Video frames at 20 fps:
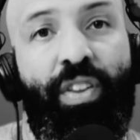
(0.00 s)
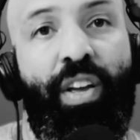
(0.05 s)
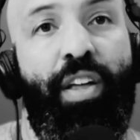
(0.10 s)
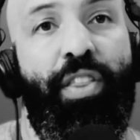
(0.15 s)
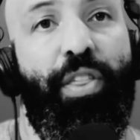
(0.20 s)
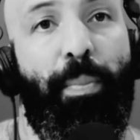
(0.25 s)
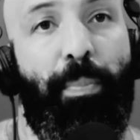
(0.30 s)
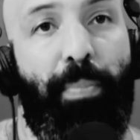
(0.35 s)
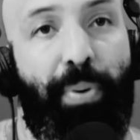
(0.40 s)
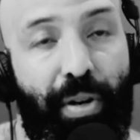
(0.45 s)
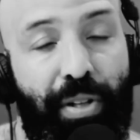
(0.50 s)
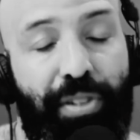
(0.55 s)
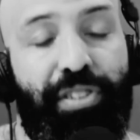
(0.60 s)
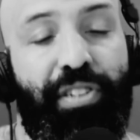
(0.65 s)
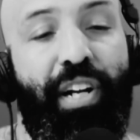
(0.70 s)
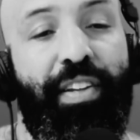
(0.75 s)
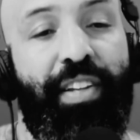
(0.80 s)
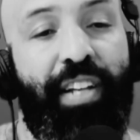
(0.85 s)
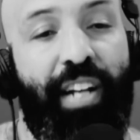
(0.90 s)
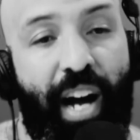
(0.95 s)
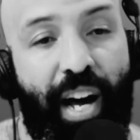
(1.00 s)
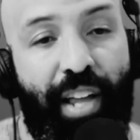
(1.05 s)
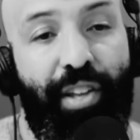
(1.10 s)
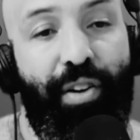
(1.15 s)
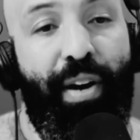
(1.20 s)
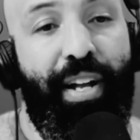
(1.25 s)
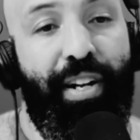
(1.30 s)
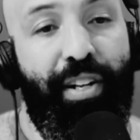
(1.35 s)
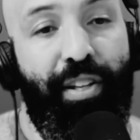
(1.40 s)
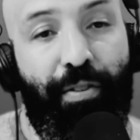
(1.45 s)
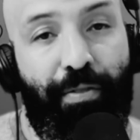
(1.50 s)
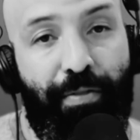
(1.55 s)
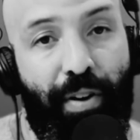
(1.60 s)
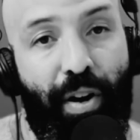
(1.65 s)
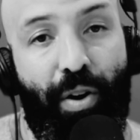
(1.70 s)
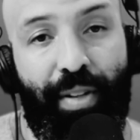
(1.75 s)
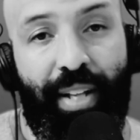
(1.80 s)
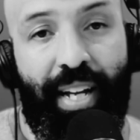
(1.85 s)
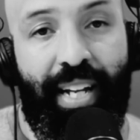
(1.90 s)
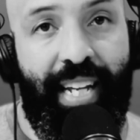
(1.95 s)
the person on the other end of the
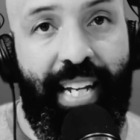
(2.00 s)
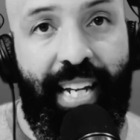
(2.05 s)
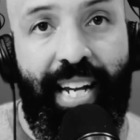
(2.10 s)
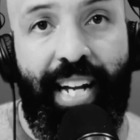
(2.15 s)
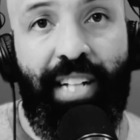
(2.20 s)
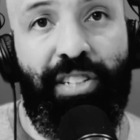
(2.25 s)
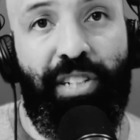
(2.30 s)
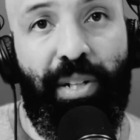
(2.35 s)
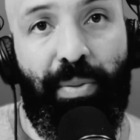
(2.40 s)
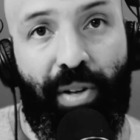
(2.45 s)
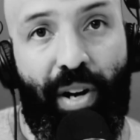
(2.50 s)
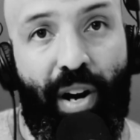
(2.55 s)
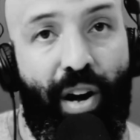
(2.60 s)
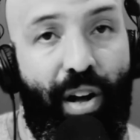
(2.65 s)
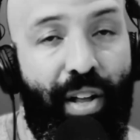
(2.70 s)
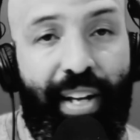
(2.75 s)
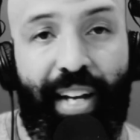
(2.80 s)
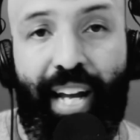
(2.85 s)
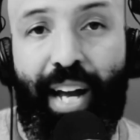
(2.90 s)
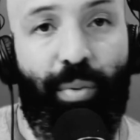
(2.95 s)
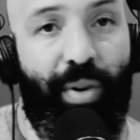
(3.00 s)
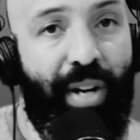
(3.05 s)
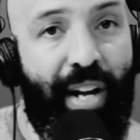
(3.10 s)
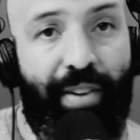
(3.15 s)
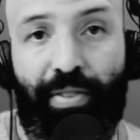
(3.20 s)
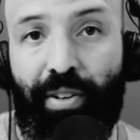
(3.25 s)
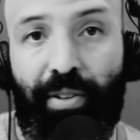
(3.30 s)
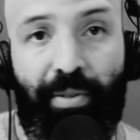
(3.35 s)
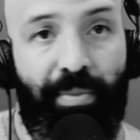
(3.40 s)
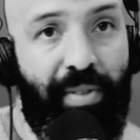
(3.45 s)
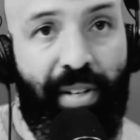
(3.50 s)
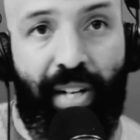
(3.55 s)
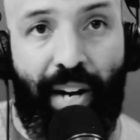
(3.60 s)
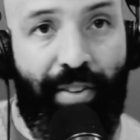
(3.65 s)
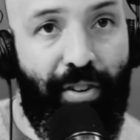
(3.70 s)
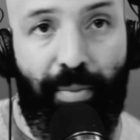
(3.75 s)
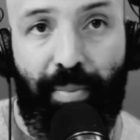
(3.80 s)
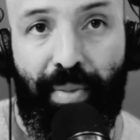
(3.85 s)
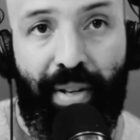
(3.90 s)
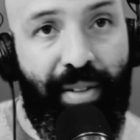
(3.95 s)
phone that he ends up calling at whatever
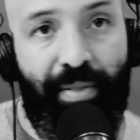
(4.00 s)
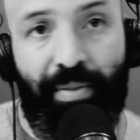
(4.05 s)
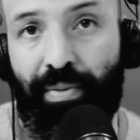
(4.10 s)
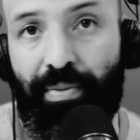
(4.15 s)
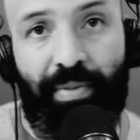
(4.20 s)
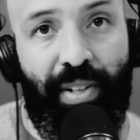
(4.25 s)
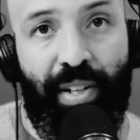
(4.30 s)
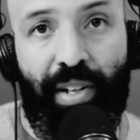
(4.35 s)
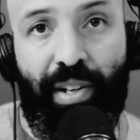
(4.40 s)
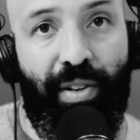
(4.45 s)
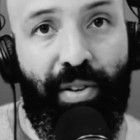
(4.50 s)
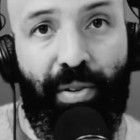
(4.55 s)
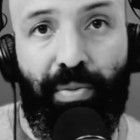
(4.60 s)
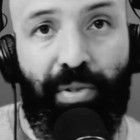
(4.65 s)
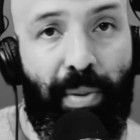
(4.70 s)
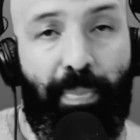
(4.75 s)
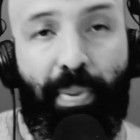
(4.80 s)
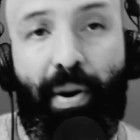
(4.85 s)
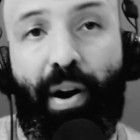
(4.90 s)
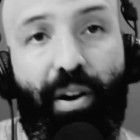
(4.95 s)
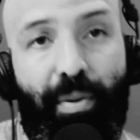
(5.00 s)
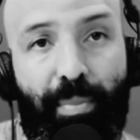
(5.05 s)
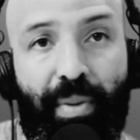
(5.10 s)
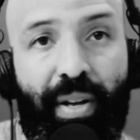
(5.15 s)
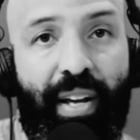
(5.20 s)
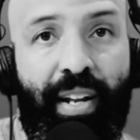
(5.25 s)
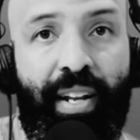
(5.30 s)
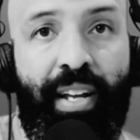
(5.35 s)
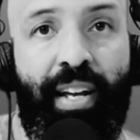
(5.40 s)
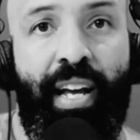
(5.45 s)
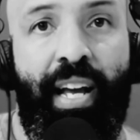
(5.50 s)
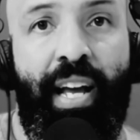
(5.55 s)
government, department,